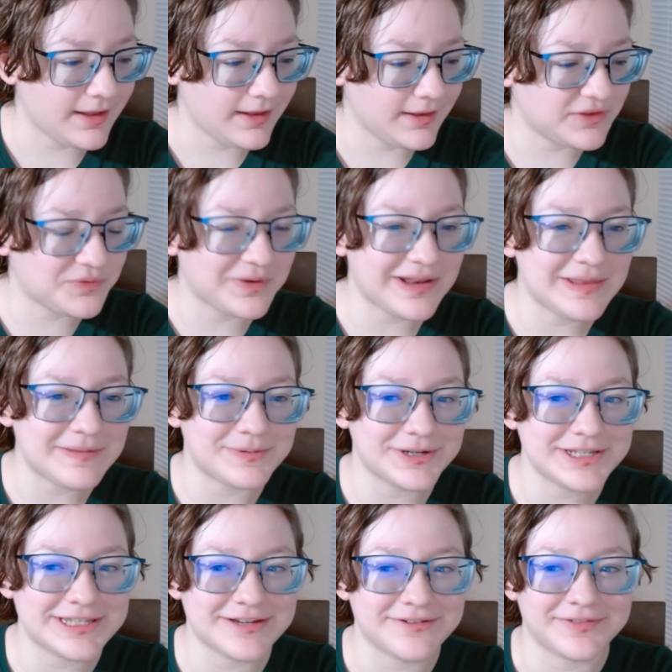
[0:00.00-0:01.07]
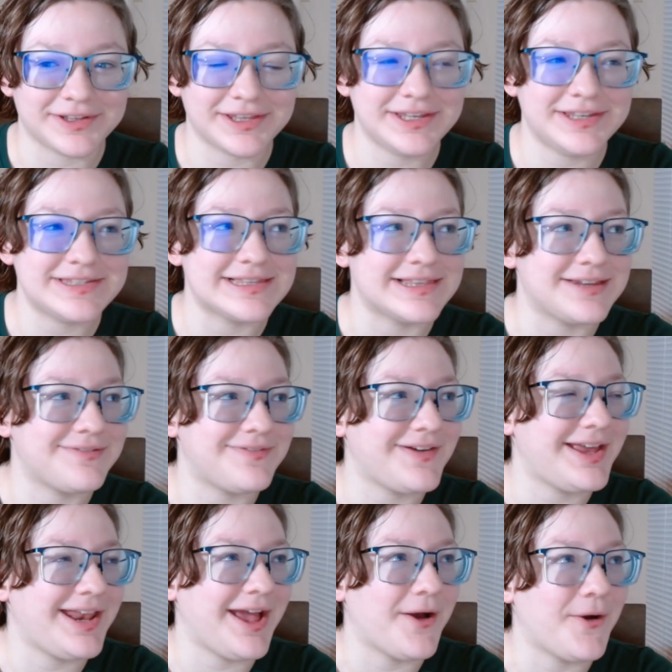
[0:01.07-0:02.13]
It's one of the books that really
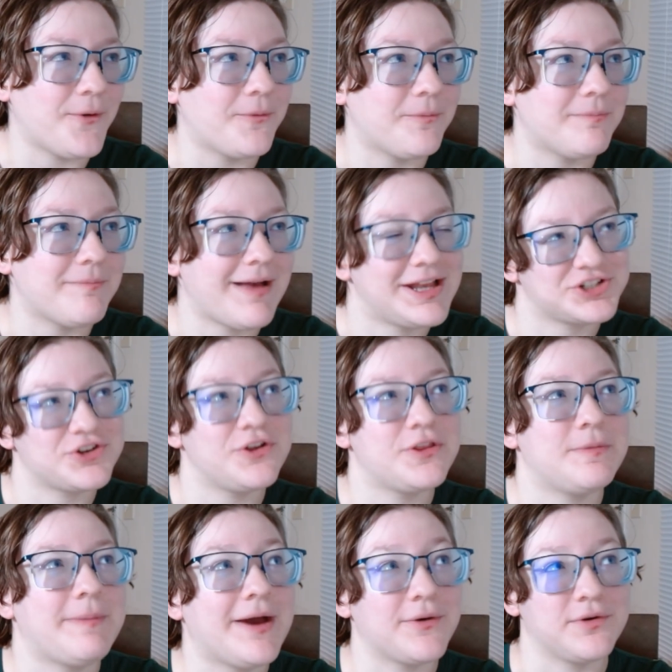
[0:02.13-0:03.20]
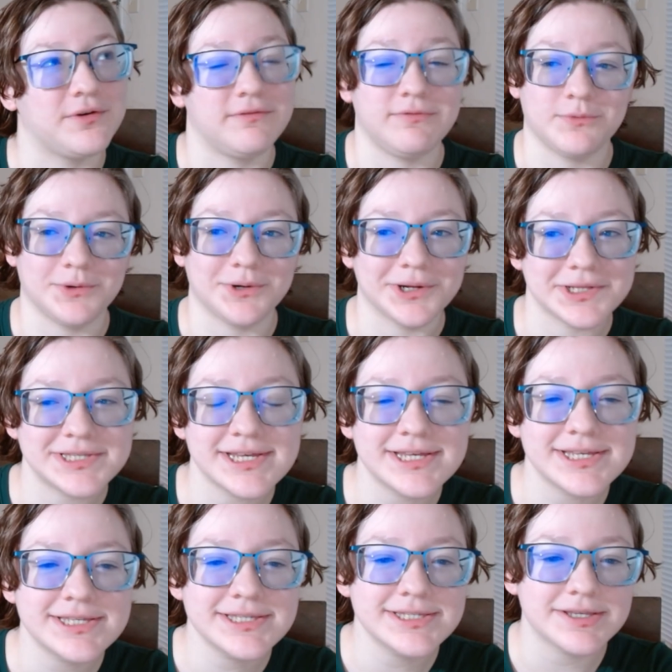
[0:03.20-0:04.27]
solidified how magical the power of words
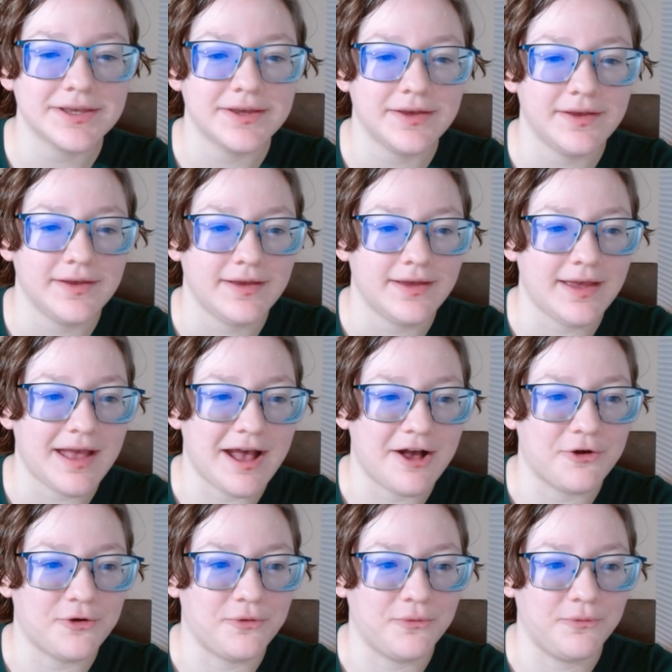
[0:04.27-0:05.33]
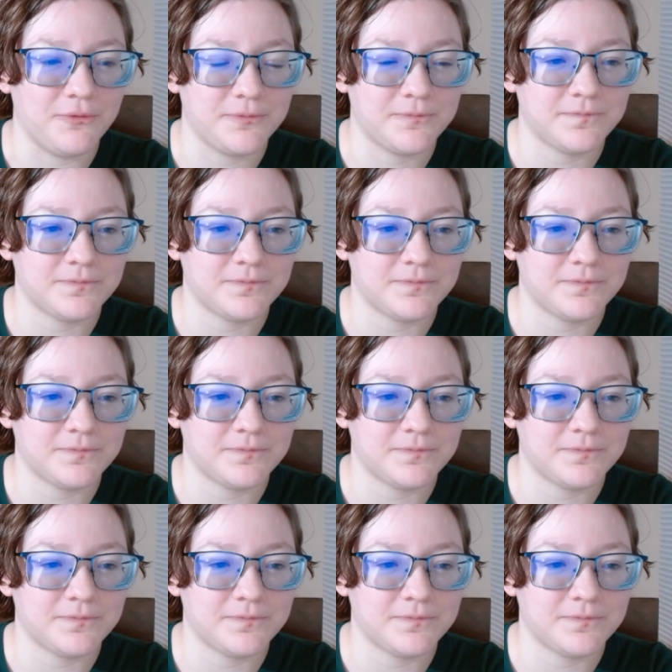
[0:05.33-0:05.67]
is, how